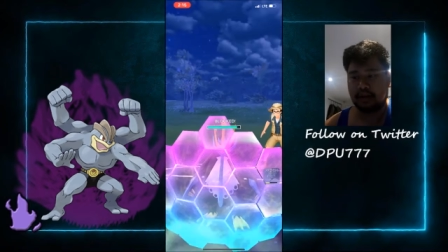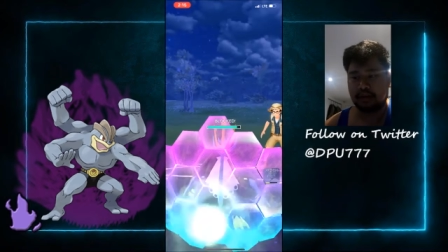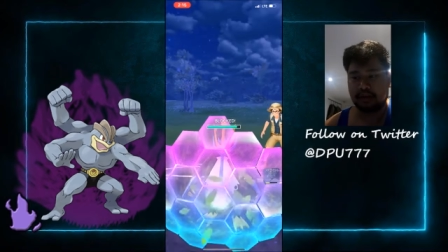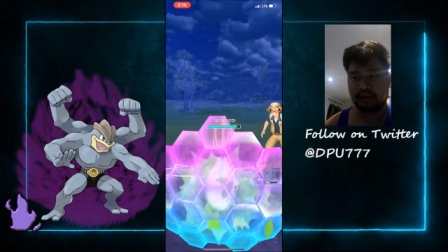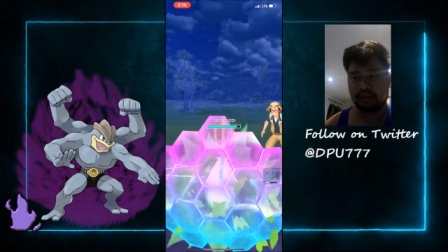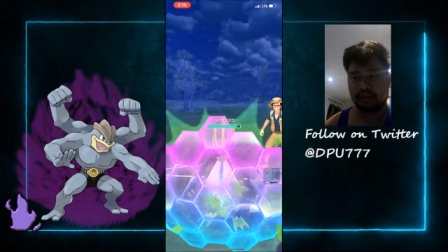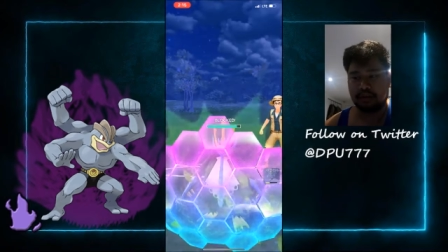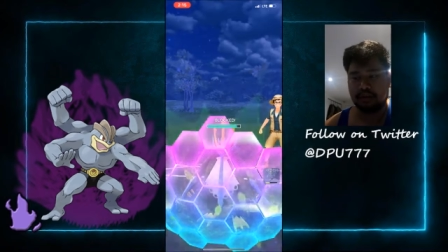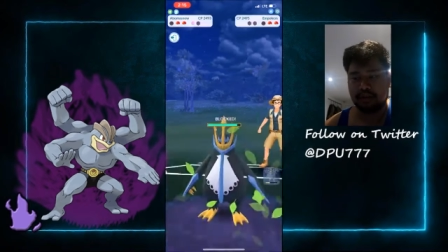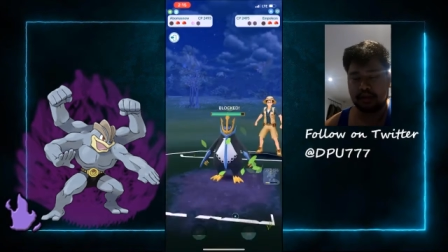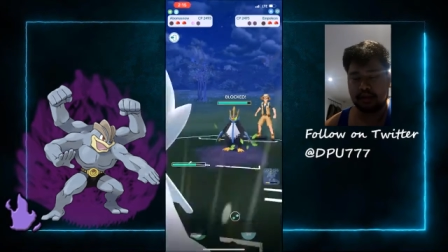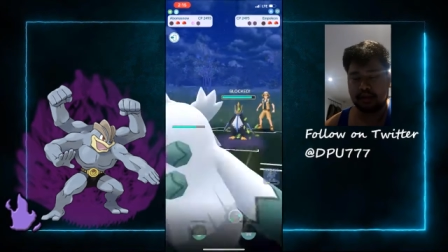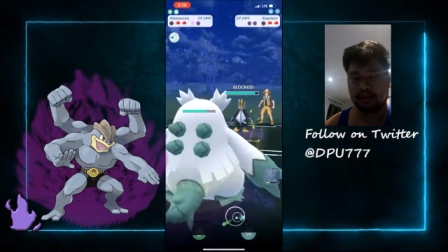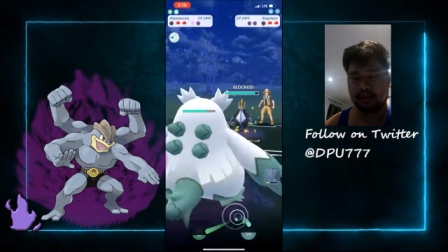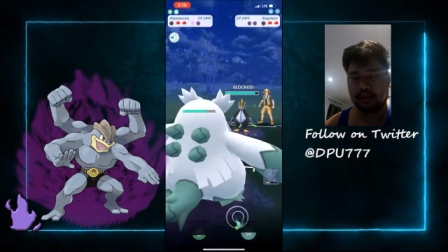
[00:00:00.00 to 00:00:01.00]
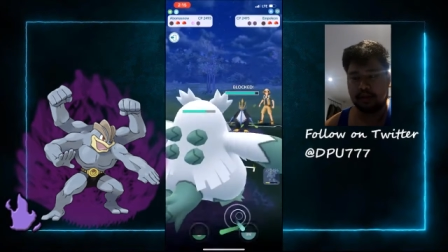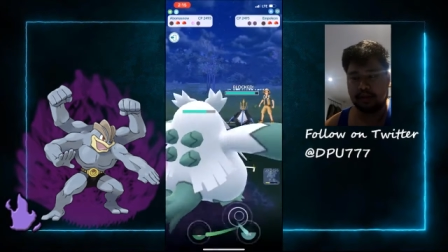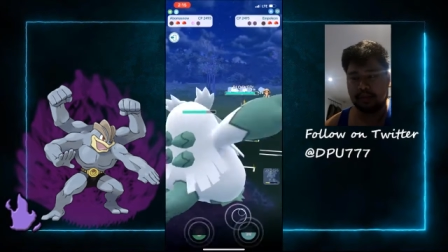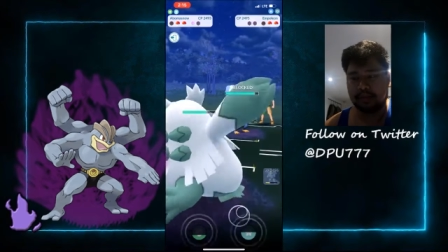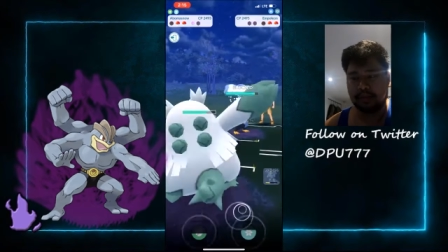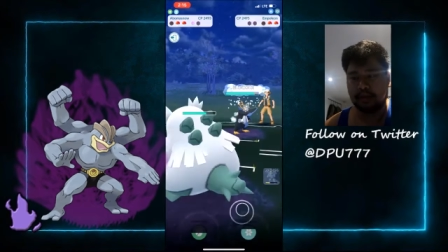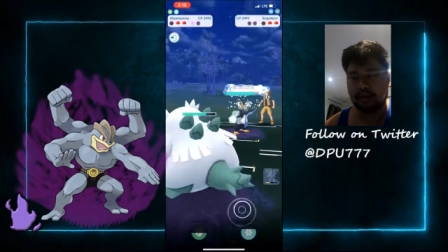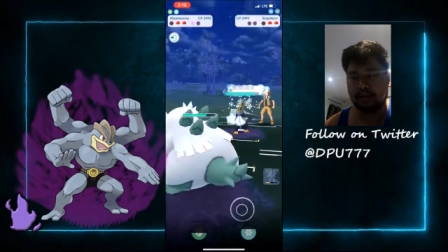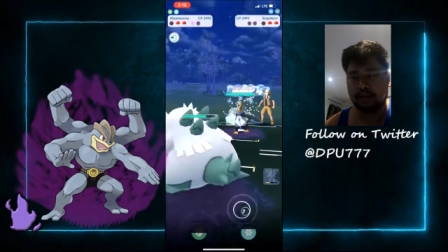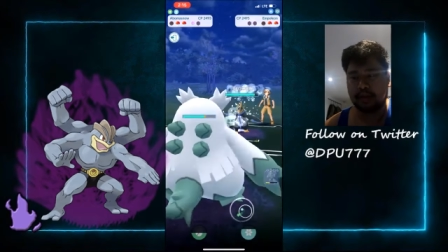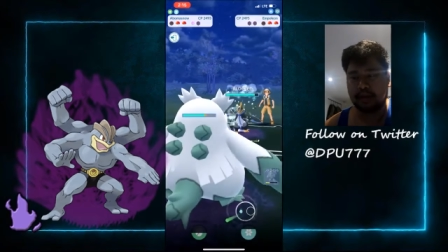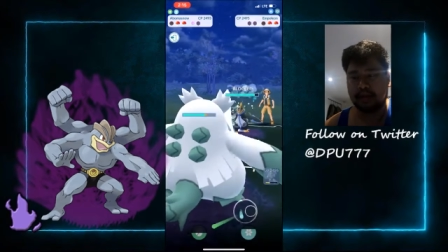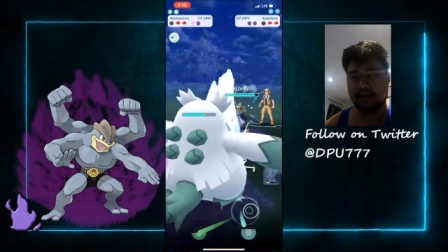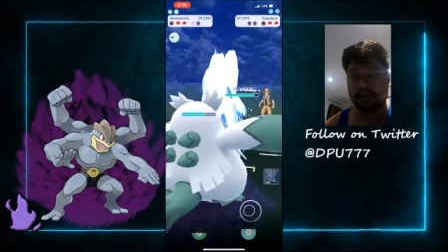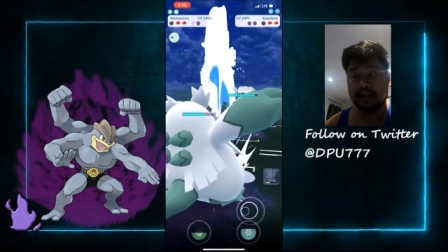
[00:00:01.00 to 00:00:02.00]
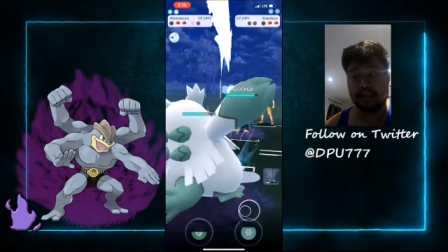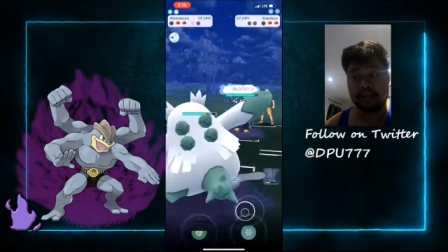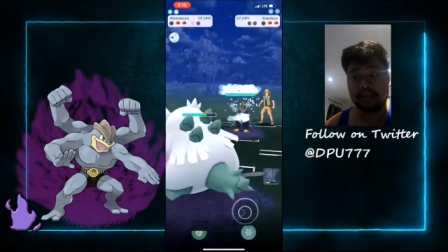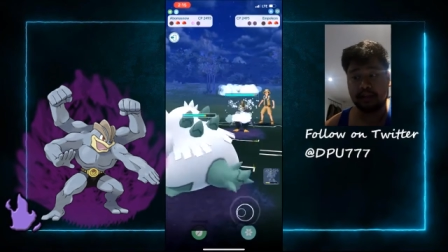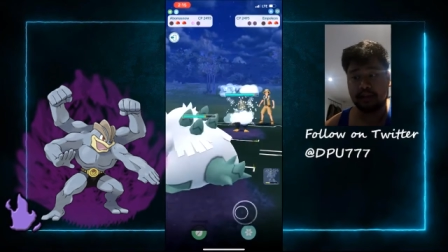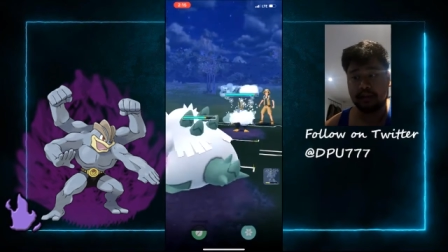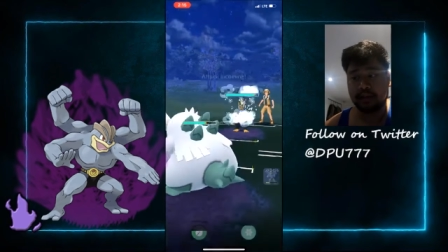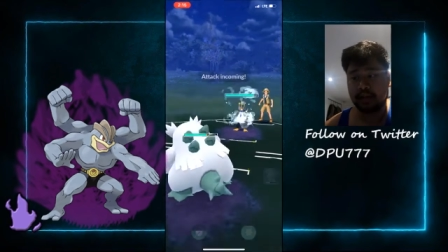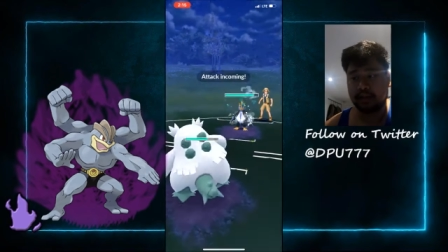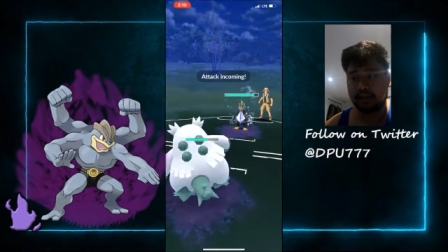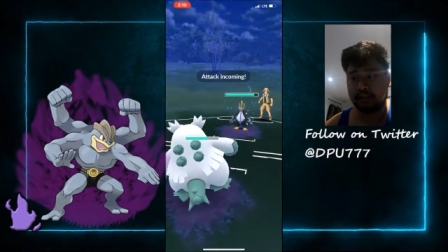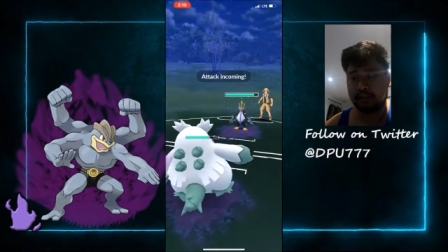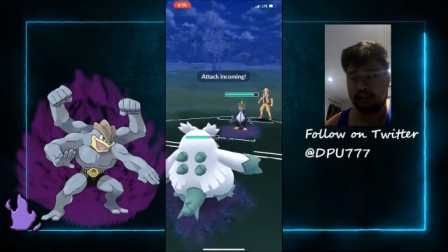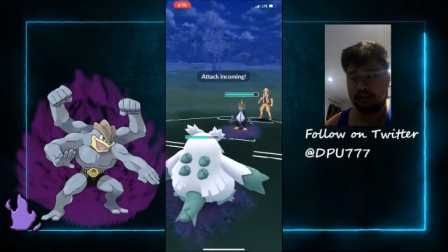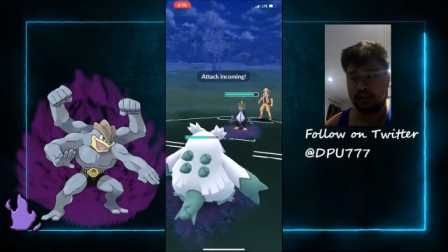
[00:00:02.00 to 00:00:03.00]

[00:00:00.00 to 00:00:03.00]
They do shield the energy ball, but if they didn't shield the energy ball,